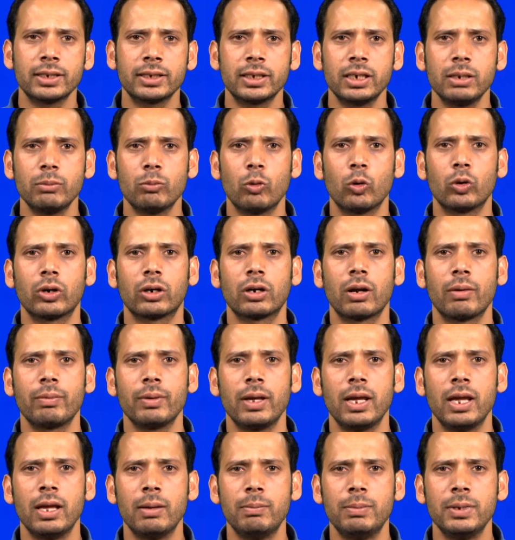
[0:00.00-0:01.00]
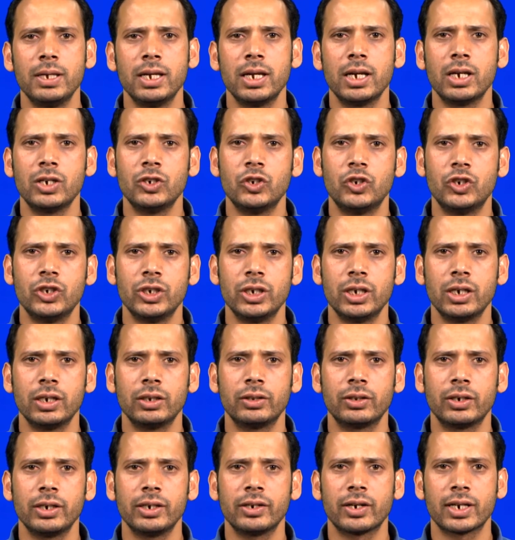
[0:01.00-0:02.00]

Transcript: 3 molar of ABA and GA3